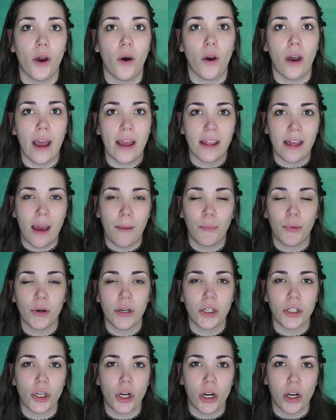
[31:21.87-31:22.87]
I, I'm
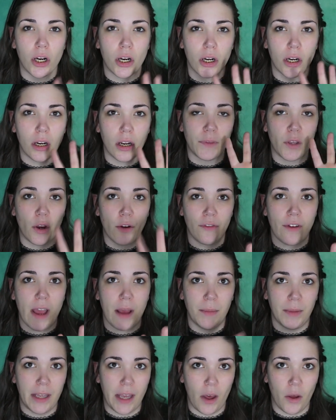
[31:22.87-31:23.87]
pretty sure her
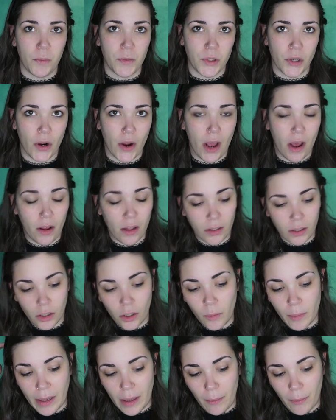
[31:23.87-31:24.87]
family helps her out a
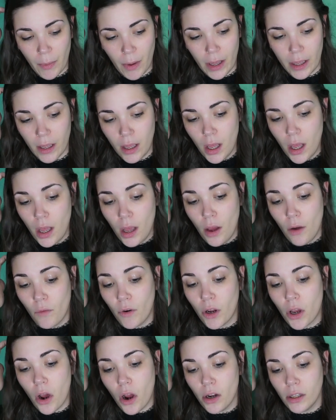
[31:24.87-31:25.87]
little bit, but
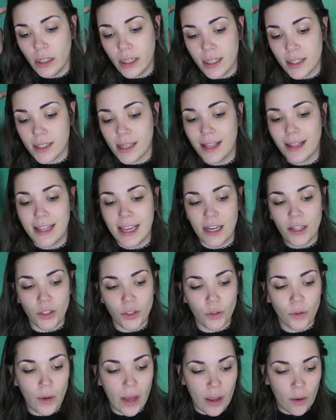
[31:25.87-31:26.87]
regardless, they
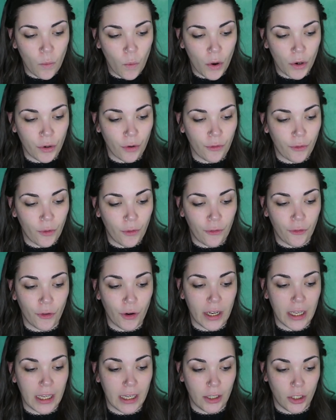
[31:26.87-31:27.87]
do a wonderful
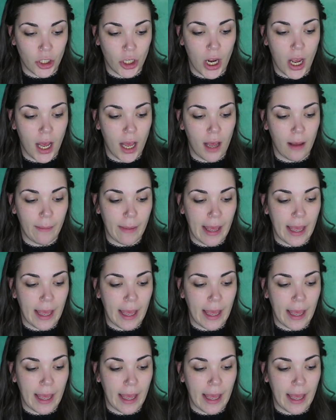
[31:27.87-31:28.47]
freaking job.